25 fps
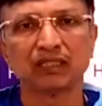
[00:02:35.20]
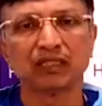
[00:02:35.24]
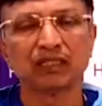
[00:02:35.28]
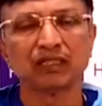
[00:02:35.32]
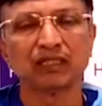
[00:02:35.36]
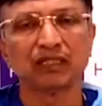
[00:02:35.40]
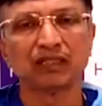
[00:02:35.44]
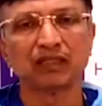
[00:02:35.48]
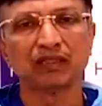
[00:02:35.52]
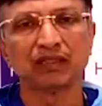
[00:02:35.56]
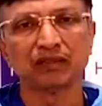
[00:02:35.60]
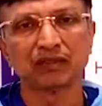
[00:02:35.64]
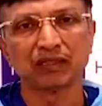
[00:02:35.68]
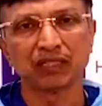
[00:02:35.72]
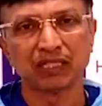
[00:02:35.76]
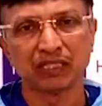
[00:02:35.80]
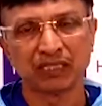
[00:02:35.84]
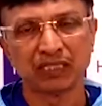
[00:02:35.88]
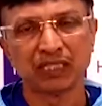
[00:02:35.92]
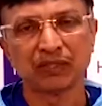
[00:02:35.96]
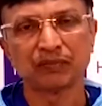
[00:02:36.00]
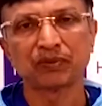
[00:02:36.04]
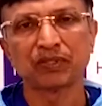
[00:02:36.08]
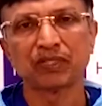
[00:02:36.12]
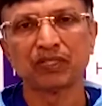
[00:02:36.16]
uh,
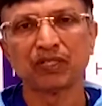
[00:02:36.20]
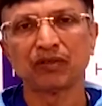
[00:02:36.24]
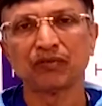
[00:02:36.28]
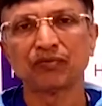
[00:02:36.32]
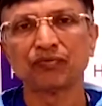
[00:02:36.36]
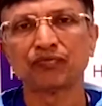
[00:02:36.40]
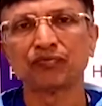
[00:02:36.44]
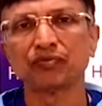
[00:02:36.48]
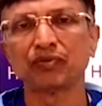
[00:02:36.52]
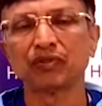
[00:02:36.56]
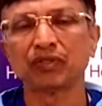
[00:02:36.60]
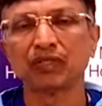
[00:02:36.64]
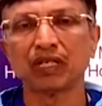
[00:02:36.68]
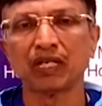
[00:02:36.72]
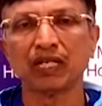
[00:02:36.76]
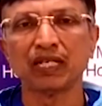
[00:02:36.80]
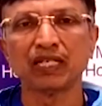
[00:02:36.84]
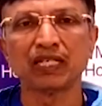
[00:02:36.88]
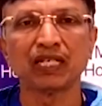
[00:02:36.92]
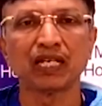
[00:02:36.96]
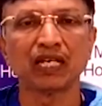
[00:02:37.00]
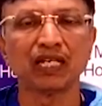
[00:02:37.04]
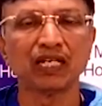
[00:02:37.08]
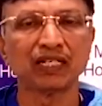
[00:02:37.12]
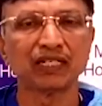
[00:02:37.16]
consumption of uh, high
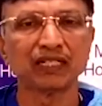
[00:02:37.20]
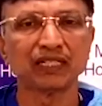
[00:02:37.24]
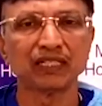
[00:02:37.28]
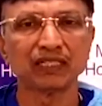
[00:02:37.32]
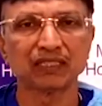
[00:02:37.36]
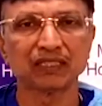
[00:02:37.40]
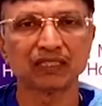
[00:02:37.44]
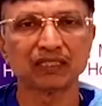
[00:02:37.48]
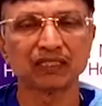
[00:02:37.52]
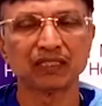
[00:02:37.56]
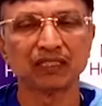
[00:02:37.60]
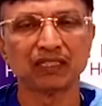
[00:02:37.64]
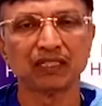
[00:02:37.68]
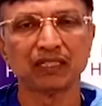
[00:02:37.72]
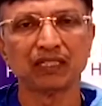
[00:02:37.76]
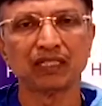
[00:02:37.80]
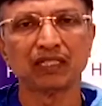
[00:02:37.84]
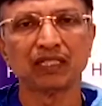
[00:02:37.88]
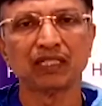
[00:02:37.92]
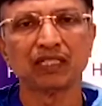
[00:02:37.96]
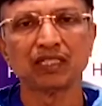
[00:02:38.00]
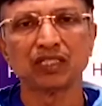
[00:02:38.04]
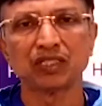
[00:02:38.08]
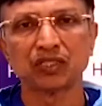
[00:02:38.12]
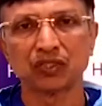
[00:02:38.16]
calories
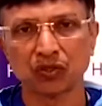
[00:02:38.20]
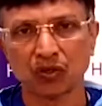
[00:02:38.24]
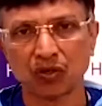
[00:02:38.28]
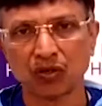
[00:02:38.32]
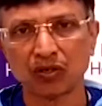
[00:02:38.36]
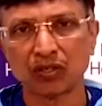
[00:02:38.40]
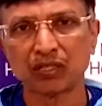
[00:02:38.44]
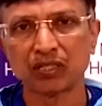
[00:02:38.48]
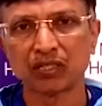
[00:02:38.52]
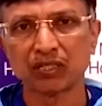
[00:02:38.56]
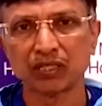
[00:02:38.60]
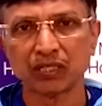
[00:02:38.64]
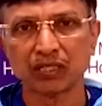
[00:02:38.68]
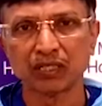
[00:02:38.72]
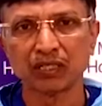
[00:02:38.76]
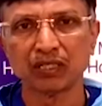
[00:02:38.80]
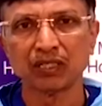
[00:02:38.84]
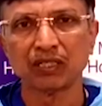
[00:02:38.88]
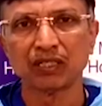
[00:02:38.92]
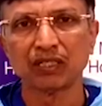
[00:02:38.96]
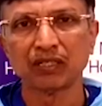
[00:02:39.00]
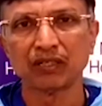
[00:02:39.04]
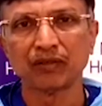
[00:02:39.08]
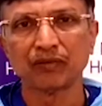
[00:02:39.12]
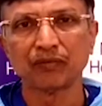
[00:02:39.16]
salt
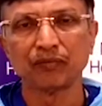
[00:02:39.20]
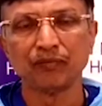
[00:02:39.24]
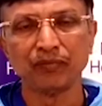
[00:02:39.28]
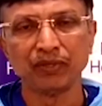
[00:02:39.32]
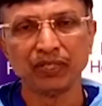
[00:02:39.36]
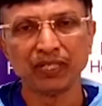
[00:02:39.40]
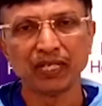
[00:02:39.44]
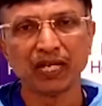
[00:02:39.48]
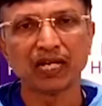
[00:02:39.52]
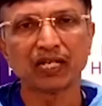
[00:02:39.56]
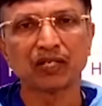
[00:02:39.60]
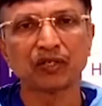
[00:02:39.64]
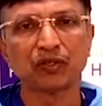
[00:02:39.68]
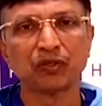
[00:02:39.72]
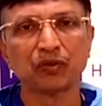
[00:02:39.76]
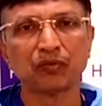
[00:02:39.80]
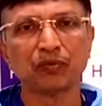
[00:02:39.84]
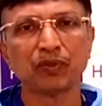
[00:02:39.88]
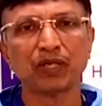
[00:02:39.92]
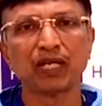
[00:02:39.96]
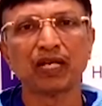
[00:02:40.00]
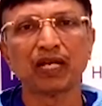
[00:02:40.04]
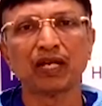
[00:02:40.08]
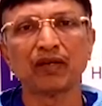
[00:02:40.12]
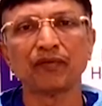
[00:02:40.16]
be active
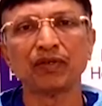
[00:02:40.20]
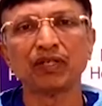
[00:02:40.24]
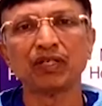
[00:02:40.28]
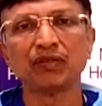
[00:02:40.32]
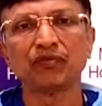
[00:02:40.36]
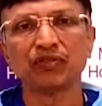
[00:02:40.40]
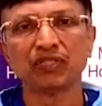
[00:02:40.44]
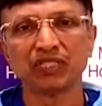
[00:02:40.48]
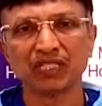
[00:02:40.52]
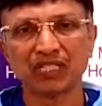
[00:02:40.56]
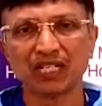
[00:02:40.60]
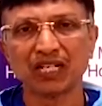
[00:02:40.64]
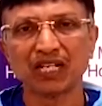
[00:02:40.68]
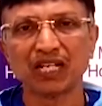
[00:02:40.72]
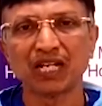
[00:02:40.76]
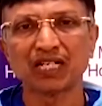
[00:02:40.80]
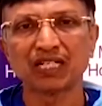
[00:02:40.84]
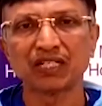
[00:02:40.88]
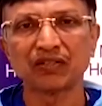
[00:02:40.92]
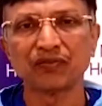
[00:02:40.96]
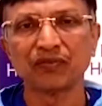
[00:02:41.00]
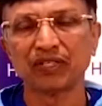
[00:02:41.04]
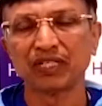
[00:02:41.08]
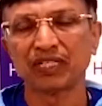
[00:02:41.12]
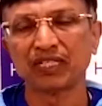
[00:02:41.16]
by having physical
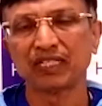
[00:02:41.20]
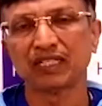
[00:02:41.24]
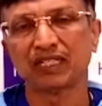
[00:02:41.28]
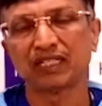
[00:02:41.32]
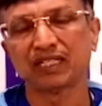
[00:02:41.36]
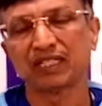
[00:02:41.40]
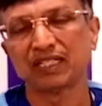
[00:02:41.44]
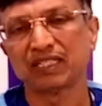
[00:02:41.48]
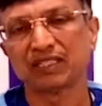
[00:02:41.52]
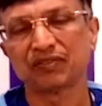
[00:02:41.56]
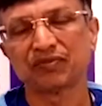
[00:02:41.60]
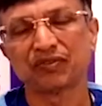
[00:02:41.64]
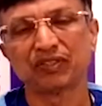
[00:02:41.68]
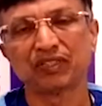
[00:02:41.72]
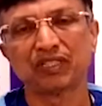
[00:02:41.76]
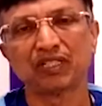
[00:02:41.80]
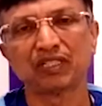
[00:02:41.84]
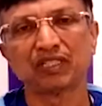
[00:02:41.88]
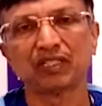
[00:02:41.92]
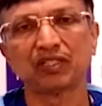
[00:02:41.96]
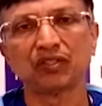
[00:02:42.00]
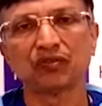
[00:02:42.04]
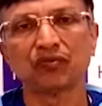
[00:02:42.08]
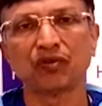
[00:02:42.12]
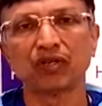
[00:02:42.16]
activity at least for 30
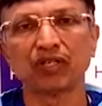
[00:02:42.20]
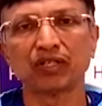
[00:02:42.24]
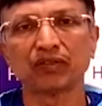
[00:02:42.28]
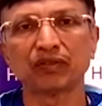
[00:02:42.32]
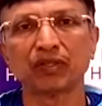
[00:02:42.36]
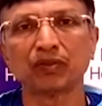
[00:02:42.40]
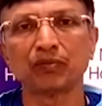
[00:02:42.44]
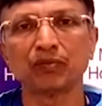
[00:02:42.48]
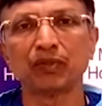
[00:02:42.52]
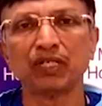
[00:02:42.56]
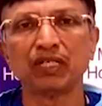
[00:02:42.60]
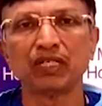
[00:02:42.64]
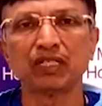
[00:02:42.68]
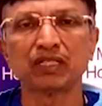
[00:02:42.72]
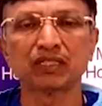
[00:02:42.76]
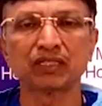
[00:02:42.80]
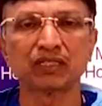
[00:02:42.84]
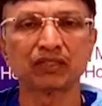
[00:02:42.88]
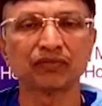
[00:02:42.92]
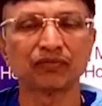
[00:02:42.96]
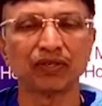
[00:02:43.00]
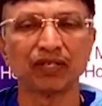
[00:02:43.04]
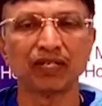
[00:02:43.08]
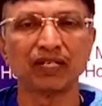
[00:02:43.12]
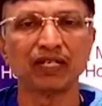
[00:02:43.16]
to 45 minutes
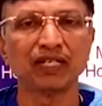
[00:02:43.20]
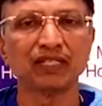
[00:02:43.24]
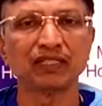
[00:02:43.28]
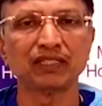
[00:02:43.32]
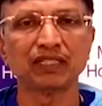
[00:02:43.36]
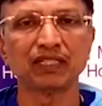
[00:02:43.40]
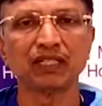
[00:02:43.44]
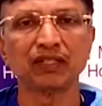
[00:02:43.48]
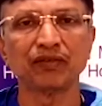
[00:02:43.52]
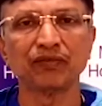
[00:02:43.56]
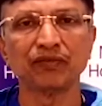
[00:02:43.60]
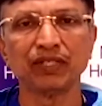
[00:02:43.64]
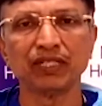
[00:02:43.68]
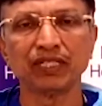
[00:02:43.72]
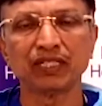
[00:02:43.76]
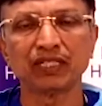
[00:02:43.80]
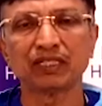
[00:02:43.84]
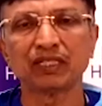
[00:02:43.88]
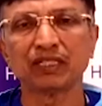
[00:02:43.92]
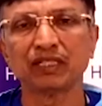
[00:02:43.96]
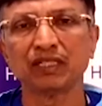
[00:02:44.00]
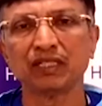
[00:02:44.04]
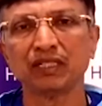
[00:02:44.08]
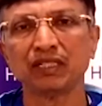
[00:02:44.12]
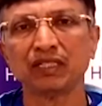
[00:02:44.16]
5 days in a week
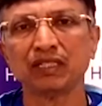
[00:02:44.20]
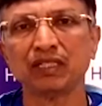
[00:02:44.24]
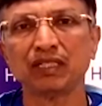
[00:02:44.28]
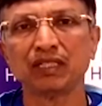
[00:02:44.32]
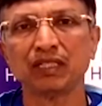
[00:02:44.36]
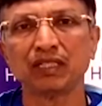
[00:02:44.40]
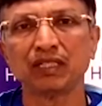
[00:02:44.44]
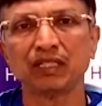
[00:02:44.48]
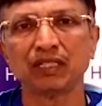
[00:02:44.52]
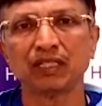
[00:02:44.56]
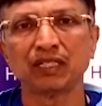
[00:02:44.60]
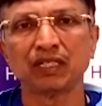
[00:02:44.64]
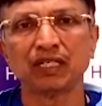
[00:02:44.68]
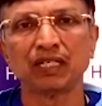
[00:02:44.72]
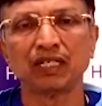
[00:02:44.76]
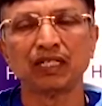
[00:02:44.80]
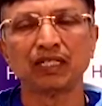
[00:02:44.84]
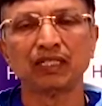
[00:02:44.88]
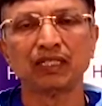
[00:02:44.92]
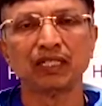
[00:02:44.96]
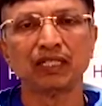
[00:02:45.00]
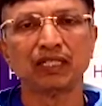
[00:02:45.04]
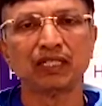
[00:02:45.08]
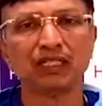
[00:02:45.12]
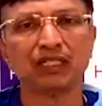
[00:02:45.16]
and
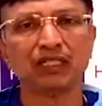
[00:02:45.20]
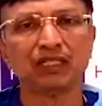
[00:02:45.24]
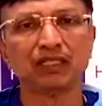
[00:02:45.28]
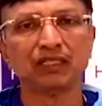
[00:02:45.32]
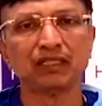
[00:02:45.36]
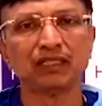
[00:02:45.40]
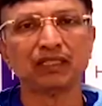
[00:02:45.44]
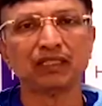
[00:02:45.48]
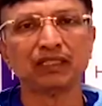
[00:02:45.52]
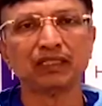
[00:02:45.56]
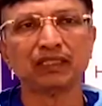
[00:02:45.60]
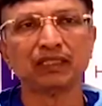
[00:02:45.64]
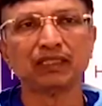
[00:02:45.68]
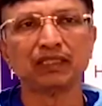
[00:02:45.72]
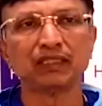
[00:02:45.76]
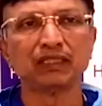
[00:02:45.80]
then uh,